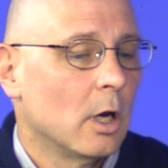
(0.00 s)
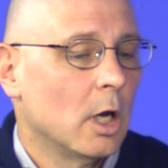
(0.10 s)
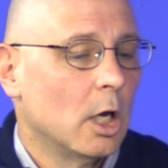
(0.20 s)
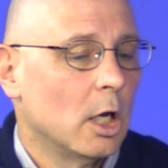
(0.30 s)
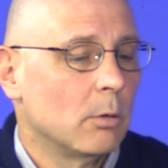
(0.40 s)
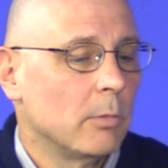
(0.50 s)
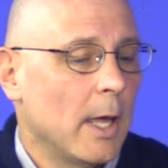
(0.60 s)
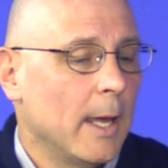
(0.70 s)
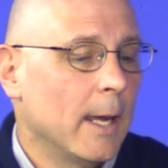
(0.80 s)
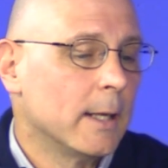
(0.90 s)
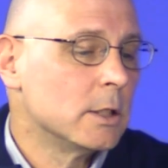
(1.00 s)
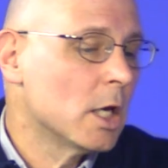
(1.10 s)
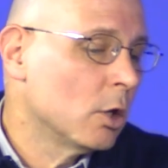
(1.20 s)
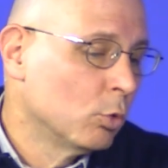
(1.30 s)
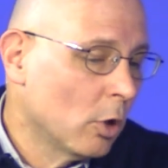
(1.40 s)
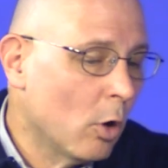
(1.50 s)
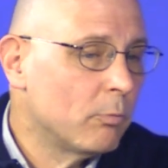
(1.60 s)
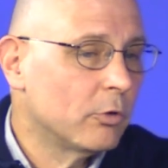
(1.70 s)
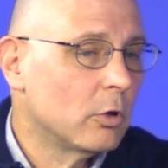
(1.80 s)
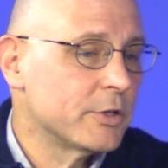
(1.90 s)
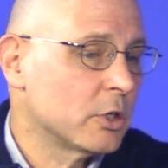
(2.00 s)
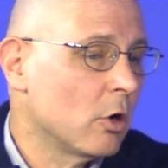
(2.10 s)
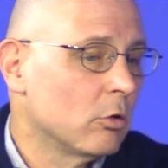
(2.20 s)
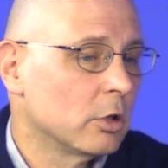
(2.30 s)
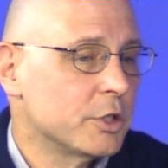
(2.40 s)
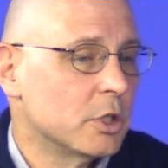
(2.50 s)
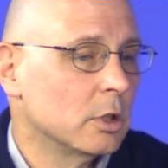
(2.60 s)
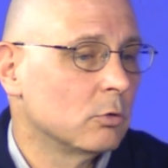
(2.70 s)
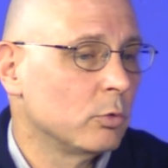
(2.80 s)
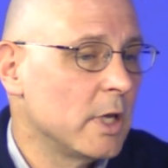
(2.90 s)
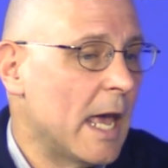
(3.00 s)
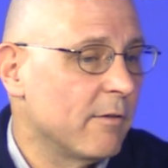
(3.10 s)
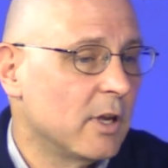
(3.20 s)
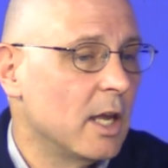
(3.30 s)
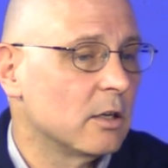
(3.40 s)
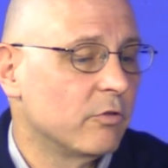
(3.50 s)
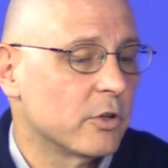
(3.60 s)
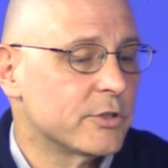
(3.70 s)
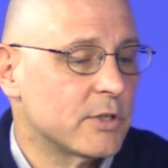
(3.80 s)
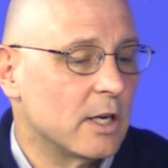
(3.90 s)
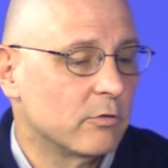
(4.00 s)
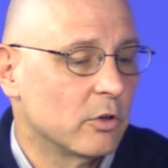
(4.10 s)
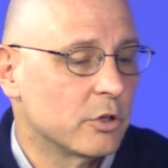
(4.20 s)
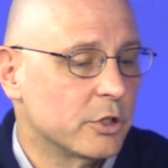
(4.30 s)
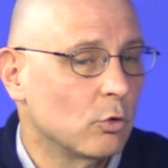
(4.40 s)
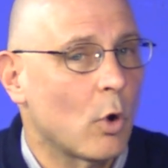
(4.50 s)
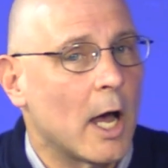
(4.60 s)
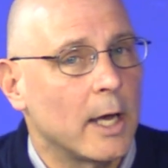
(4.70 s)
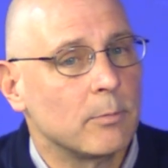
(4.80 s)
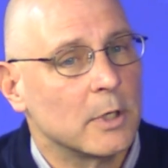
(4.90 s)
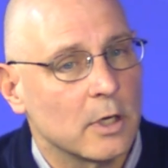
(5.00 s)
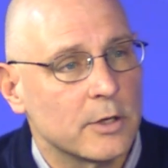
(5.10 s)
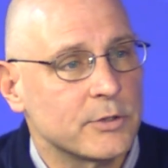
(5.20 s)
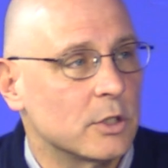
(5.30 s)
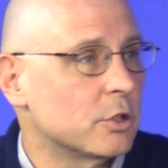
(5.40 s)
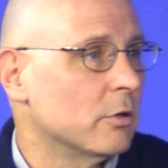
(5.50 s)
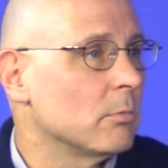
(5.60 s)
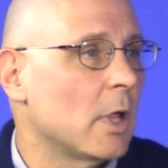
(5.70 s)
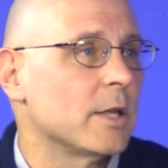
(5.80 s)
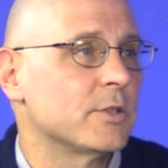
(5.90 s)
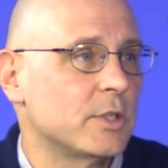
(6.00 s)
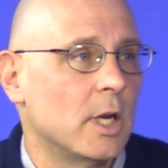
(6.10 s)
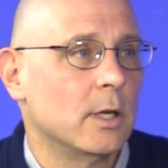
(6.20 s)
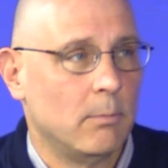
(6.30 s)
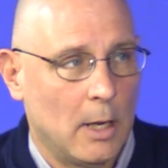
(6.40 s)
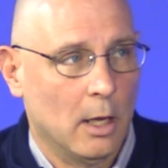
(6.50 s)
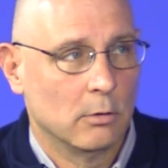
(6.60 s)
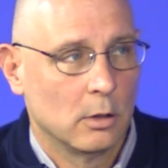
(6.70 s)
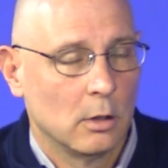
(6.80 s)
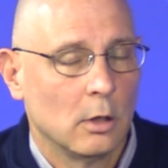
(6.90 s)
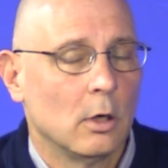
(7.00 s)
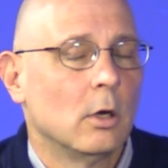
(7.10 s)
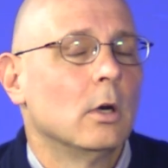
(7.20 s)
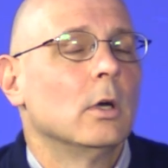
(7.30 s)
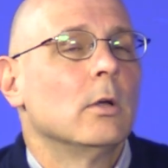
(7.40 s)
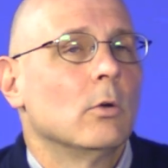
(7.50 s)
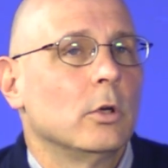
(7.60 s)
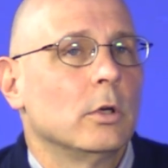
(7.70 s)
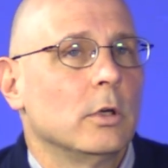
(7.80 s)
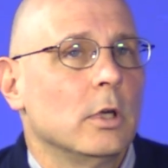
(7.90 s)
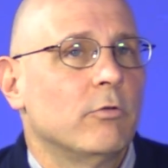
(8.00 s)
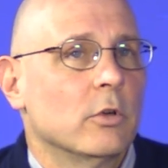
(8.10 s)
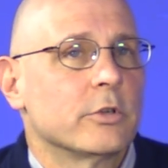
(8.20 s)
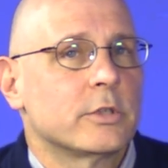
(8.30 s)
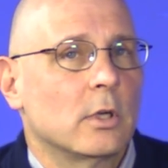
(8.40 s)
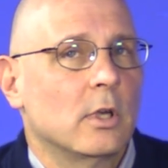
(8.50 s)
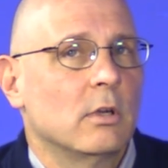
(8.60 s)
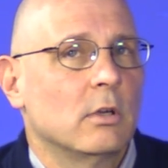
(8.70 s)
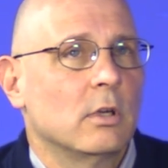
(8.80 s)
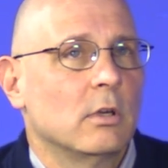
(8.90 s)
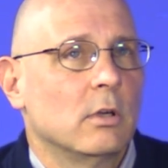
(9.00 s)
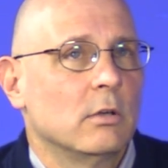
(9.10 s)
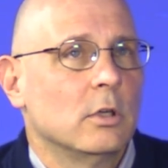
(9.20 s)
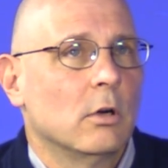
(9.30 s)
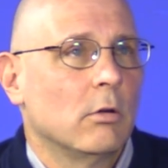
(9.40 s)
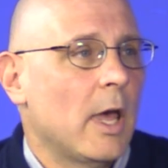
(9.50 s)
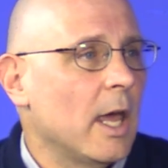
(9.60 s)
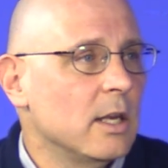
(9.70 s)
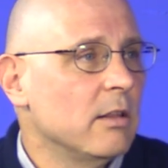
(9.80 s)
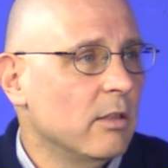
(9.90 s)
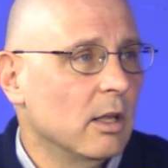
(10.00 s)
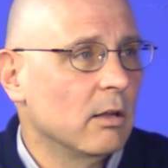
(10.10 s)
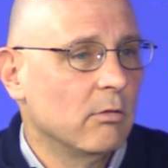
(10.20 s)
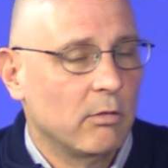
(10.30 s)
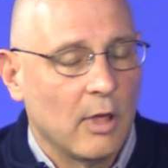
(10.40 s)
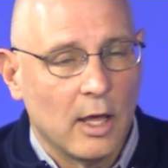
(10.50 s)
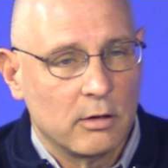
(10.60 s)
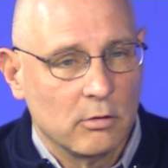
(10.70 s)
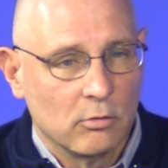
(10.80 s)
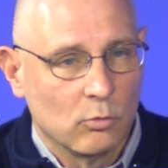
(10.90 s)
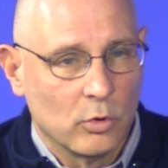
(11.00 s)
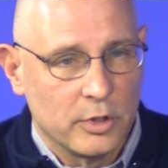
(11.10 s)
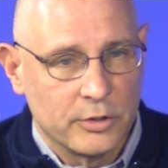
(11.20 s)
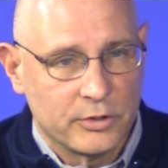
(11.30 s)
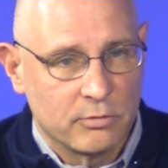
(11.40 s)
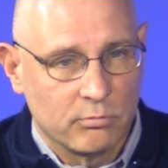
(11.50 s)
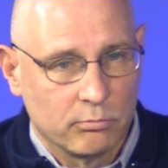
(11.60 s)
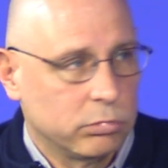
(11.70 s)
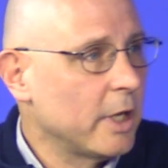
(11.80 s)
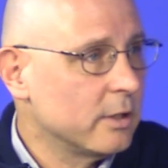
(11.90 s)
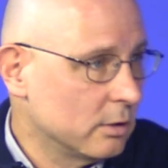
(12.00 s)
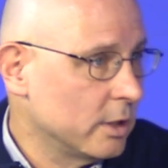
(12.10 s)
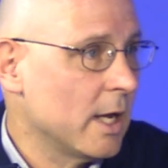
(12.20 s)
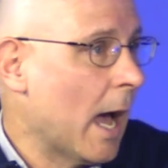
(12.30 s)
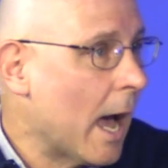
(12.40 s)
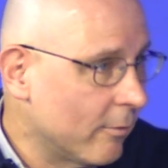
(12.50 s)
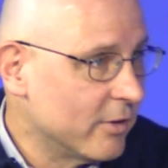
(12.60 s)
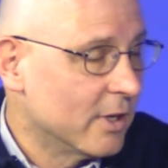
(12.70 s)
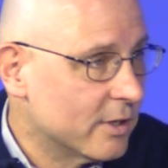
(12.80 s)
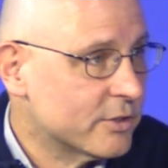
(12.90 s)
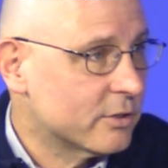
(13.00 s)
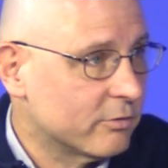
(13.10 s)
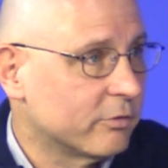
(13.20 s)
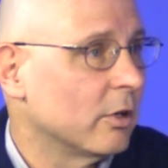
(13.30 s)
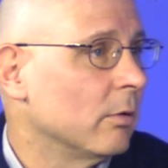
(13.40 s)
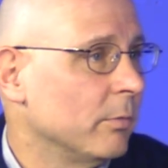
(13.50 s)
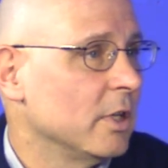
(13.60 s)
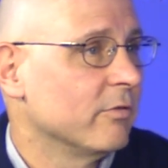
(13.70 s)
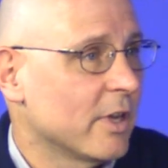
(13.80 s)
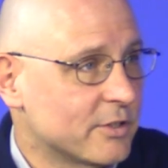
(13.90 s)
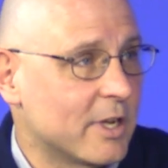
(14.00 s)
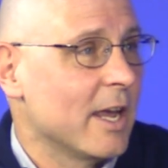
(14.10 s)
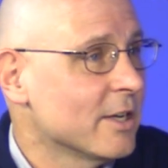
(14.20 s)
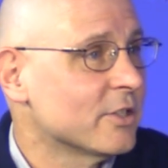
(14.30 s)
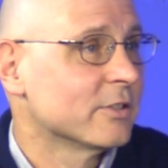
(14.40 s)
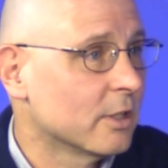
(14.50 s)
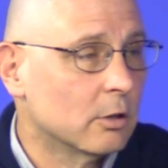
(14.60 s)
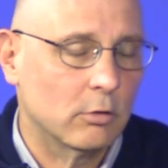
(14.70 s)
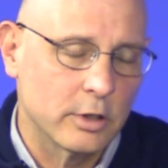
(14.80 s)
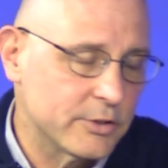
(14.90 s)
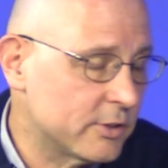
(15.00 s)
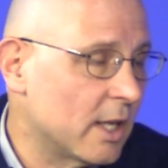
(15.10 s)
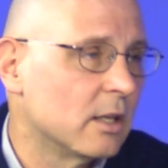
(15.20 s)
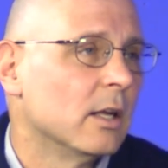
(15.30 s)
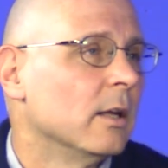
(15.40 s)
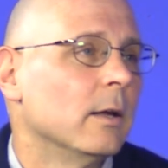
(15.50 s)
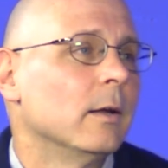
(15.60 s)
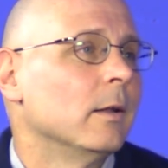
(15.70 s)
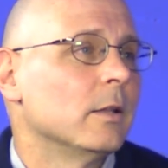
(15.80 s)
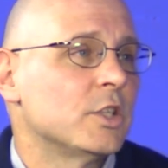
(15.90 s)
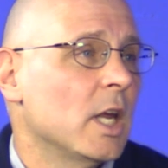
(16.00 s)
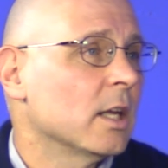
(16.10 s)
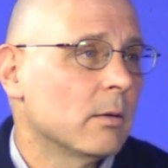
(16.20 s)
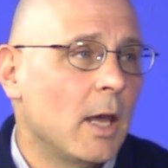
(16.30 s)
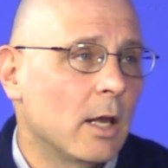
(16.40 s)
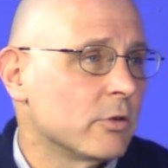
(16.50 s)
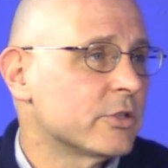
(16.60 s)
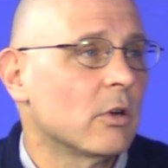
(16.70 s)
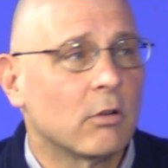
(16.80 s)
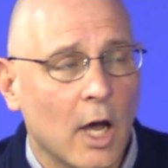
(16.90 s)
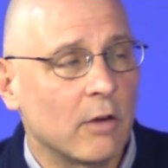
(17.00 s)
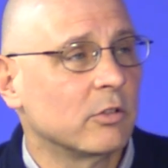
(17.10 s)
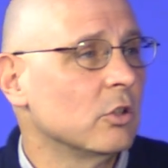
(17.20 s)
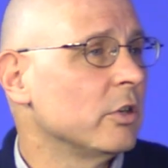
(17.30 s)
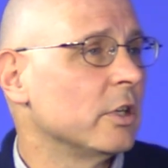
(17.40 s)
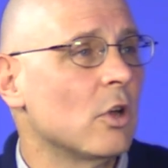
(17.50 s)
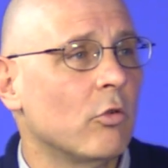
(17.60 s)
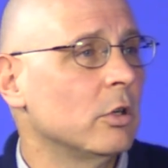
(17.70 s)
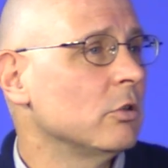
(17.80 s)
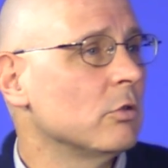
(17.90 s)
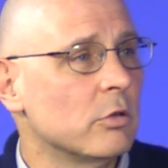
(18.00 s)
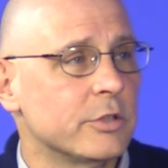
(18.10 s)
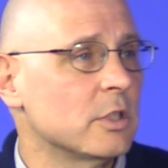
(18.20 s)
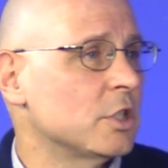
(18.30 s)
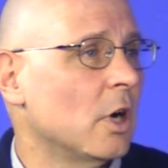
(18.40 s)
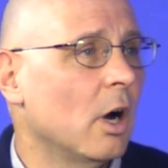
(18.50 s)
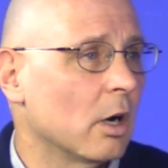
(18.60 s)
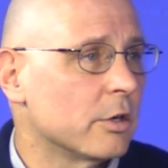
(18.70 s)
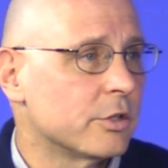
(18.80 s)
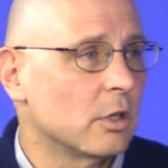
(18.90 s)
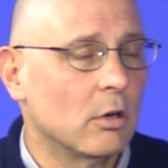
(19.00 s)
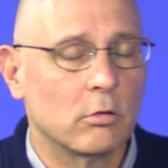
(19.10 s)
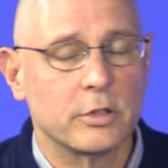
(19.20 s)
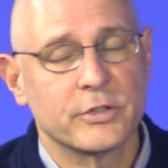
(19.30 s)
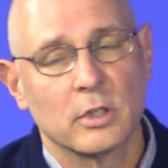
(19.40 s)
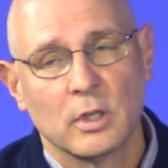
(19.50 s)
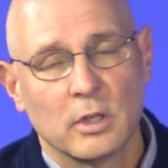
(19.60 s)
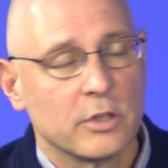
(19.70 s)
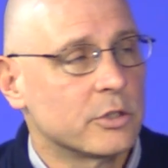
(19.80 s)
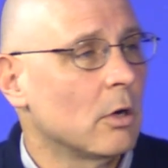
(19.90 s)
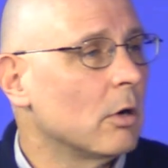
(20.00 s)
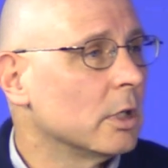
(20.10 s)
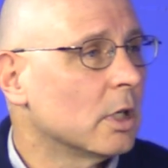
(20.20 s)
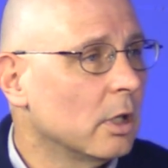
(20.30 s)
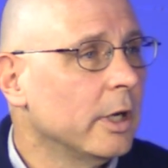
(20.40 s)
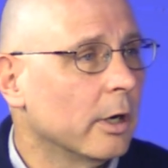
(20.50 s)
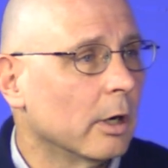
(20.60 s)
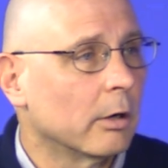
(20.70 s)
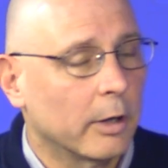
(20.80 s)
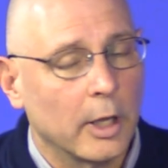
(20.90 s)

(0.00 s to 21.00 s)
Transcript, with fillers: Um, and uh, we're hopeful as a coalition, we advocated for the Senate version. Why? Because it streamlines the chain of command. Right. If there's, you know, anything that was blatantly obvious from the investigations inquiries that the chain of command was so convoluted, no one knew who was in charge. You know, right. it was so unclear.